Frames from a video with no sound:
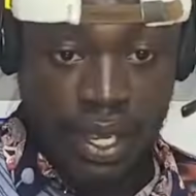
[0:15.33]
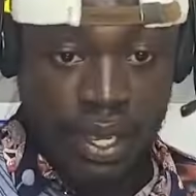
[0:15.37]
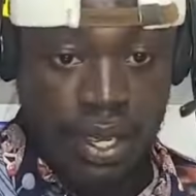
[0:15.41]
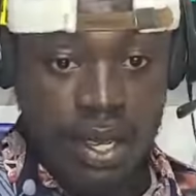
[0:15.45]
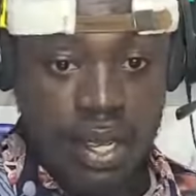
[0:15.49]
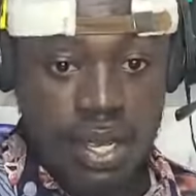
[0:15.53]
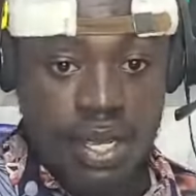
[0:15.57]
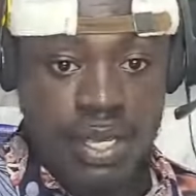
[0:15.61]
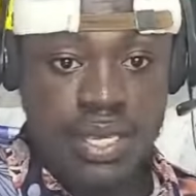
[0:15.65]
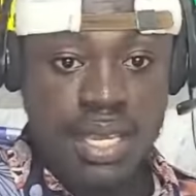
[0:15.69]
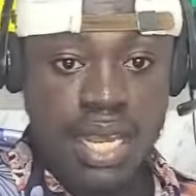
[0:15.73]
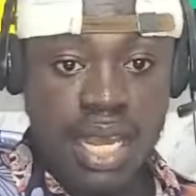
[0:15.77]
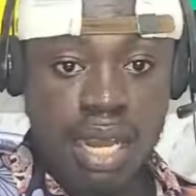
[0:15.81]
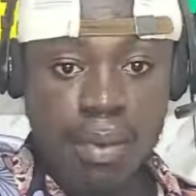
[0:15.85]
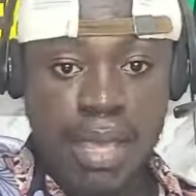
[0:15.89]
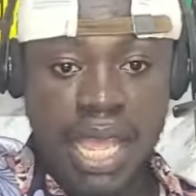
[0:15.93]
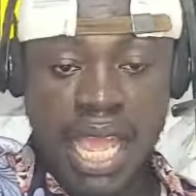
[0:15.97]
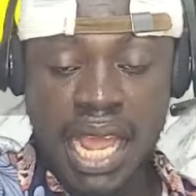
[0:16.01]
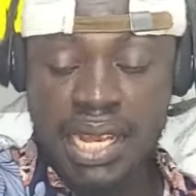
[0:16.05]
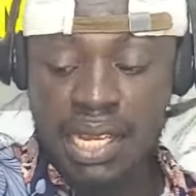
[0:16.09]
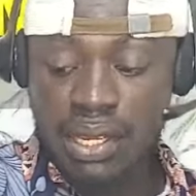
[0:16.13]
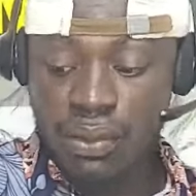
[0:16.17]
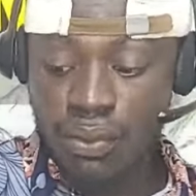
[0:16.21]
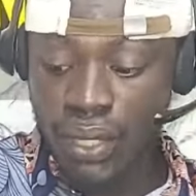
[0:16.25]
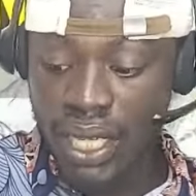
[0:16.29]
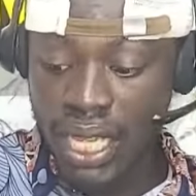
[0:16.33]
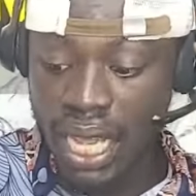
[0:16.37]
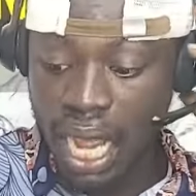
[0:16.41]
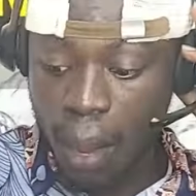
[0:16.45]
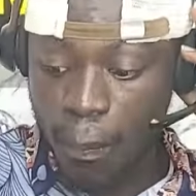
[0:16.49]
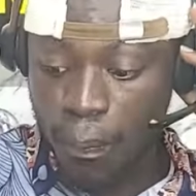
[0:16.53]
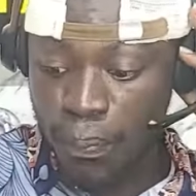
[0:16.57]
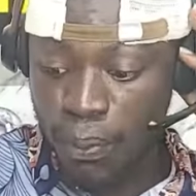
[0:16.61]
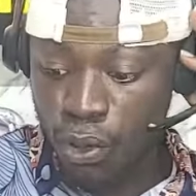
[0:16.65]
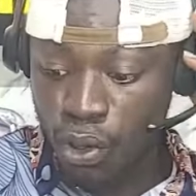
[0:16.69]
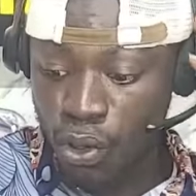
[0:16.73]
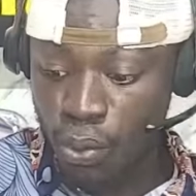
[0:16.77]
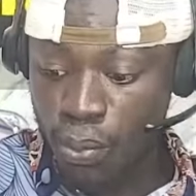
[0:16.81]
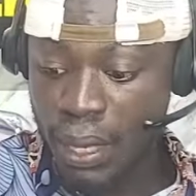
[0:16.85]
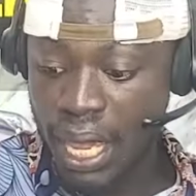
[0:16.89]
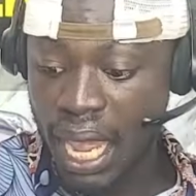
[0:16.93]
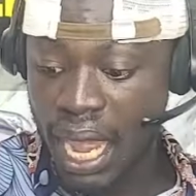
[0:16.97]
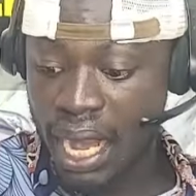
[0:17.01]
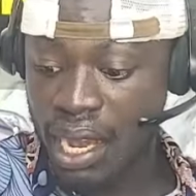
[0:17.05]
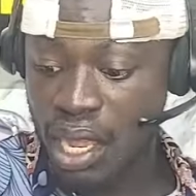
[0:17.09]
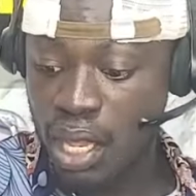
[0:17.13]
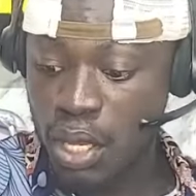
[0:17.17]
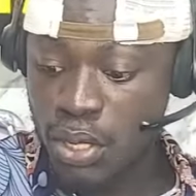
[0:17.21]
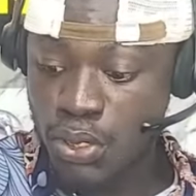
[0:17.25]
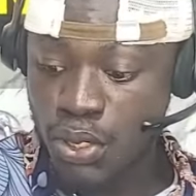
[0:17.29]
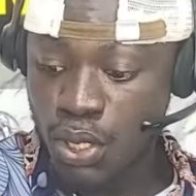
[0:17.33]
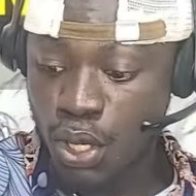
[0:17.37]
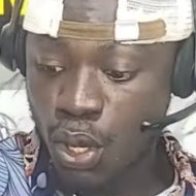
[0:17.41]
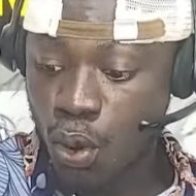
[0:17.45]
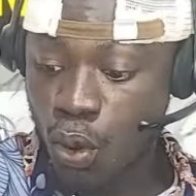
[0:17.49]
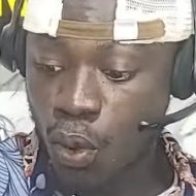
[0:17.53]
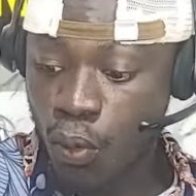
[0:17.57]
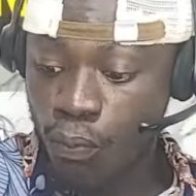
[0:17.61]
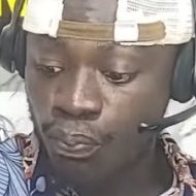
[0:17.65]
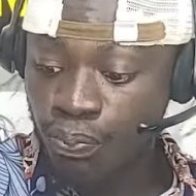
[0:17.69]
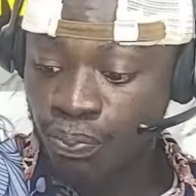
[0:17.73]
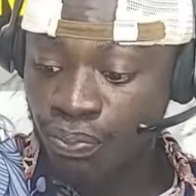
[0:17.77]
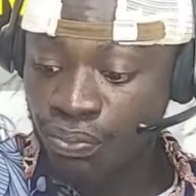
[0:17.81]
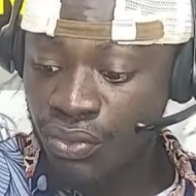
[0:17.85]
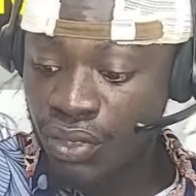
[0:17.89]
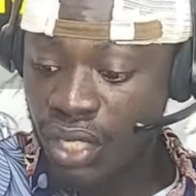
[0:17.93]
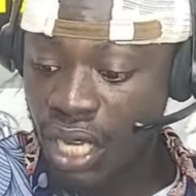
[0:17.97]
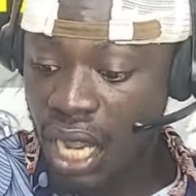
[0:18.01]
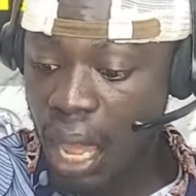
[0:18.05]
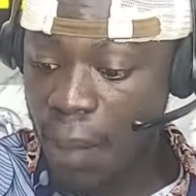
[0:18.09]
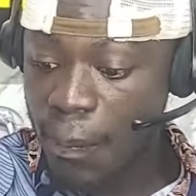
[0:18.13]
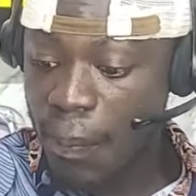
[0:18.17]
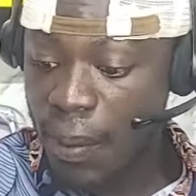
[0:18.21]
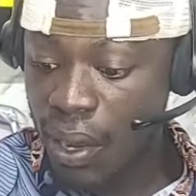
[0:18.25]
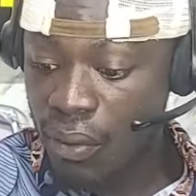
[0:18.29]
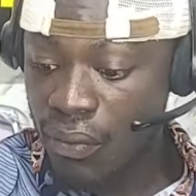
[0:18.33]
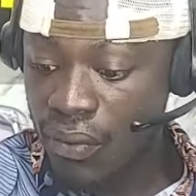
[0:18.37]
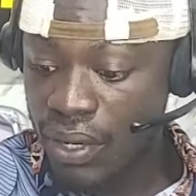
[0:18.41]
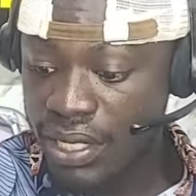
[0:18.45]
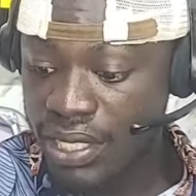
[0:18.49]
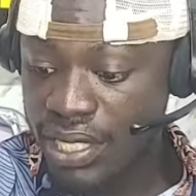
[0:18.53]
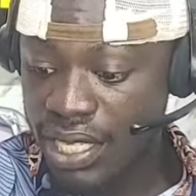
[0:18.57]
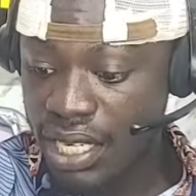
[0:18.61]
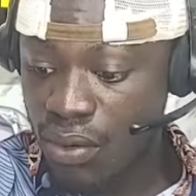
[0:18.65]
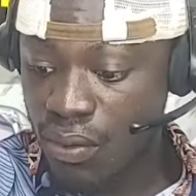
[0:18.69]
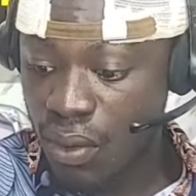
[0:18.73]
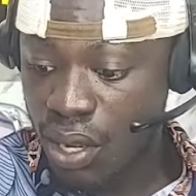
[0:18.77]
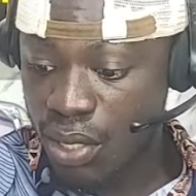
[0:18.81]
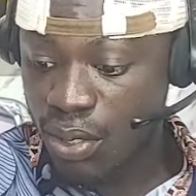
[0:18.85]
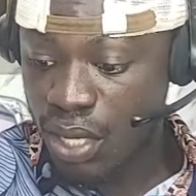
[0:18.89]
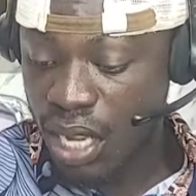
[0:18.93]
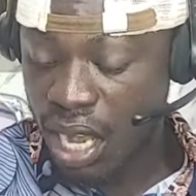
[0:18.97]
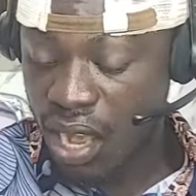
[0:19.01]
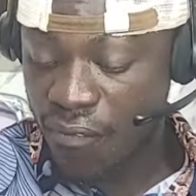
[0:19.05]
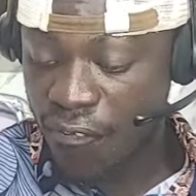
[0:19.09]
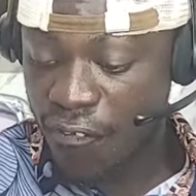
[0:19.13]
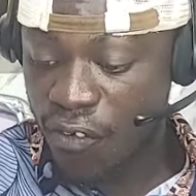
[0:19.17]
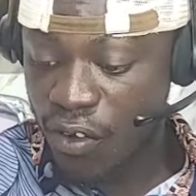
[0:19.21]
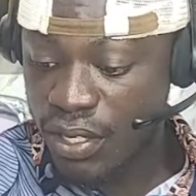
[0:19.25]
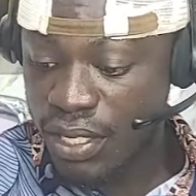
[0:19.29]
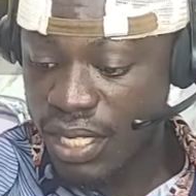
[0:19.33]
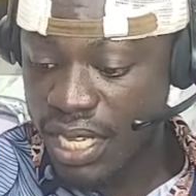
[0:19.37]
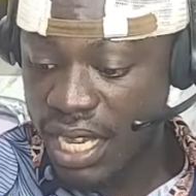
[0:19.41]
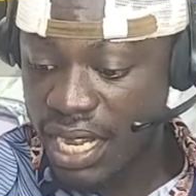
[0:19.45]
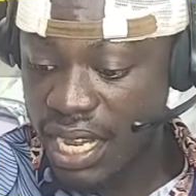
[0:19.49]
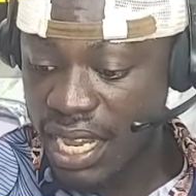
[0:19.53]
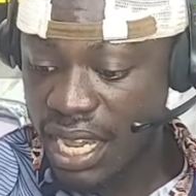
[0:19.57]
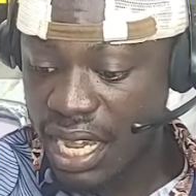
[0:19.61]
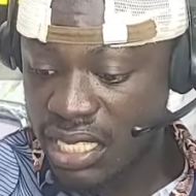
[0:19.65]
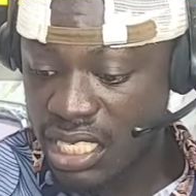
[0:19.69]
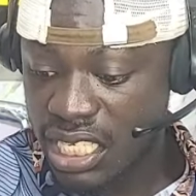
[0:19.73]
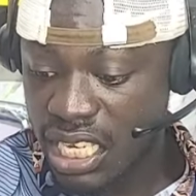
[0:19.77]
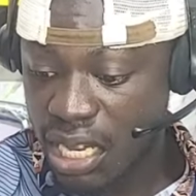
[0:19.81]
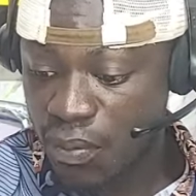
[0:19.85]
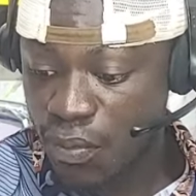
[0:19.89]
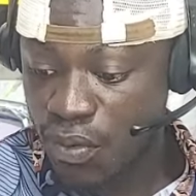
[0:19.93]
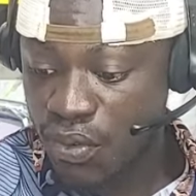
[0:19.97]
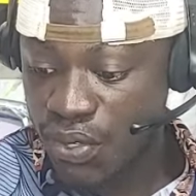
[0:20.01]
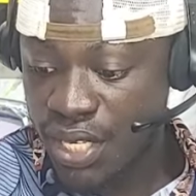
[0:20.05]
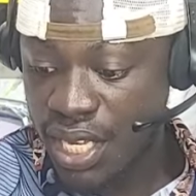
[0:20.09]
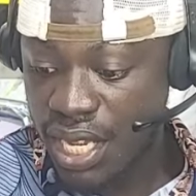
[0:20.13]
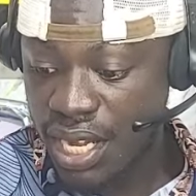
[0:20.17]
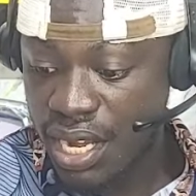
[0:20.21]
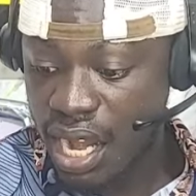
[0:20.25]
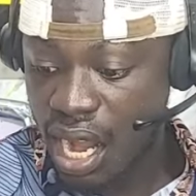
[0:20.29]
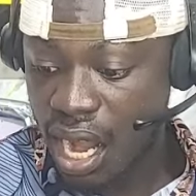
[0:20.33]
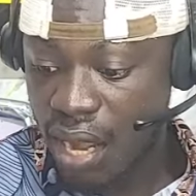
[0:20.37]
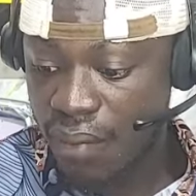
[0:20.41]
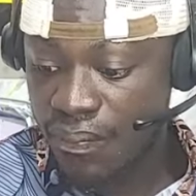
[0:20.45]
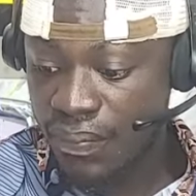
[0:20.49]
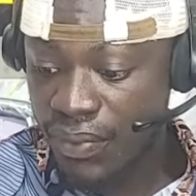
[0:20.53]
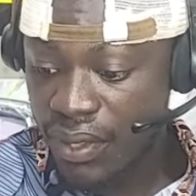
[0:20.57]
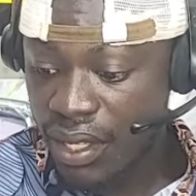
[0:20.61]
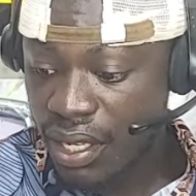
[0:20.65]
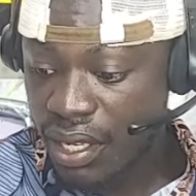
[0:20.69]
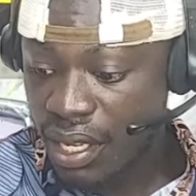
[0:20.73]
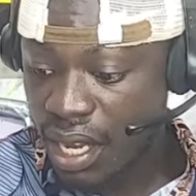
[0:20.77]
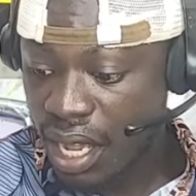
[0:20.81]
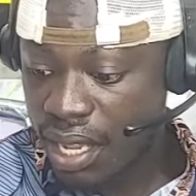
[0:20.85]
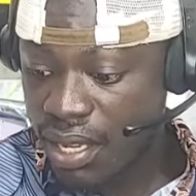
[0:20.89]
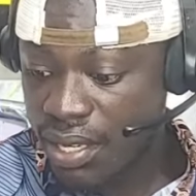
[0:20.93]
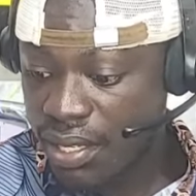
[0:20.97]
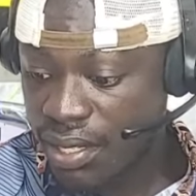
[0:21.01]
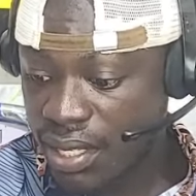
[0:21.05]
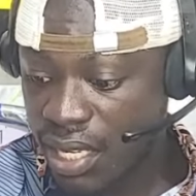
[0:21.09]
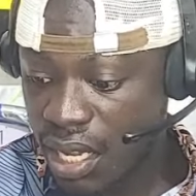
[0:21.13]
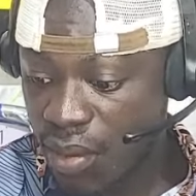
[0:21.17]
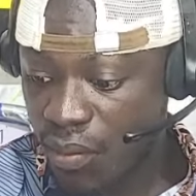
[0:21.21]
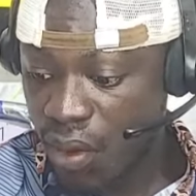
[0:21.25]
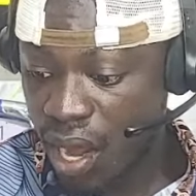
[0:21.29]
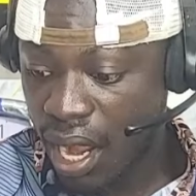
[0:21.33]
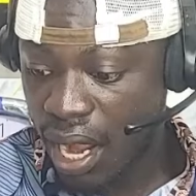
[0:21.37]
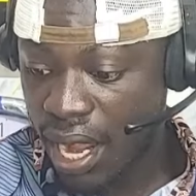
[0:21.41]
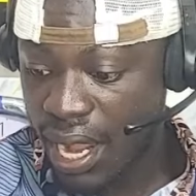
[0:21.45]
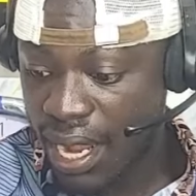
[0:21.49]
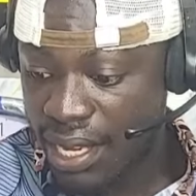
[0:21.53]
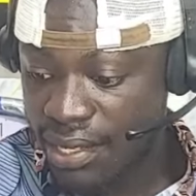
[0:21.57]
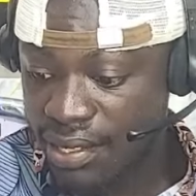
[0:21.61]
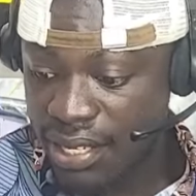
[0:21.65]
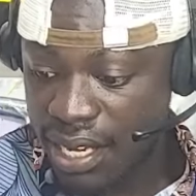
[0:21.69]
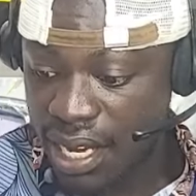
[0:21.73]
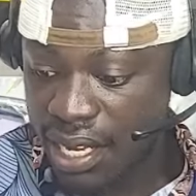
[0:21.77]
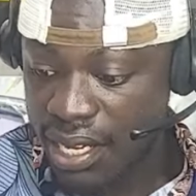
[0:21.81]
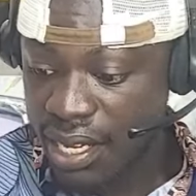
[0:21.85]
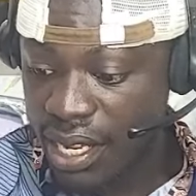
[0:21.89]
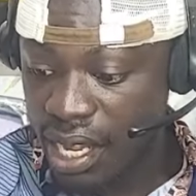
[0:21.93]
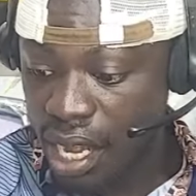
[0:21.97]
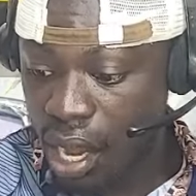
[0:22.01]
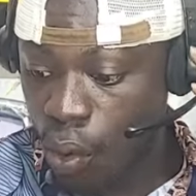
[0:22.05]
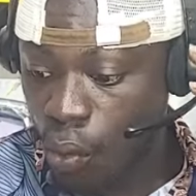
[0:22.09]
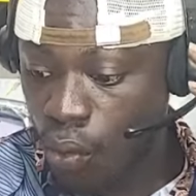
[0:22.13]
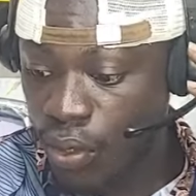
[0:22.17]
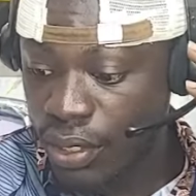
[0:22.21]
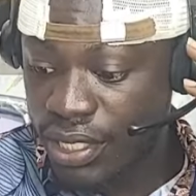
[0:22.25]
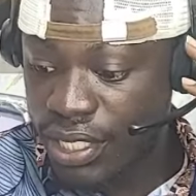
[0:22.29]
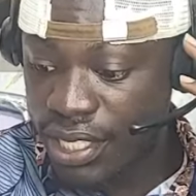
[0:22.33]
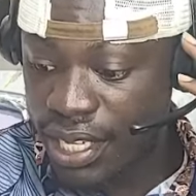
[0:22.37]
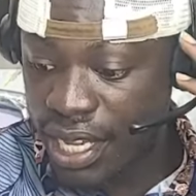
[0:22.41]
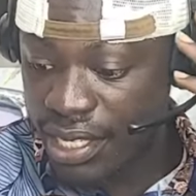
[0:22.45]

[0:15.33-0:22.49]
set up a newly upload beyond, and so no, I bear rich, was out of for city, as a musidia, not in summer, attending OG,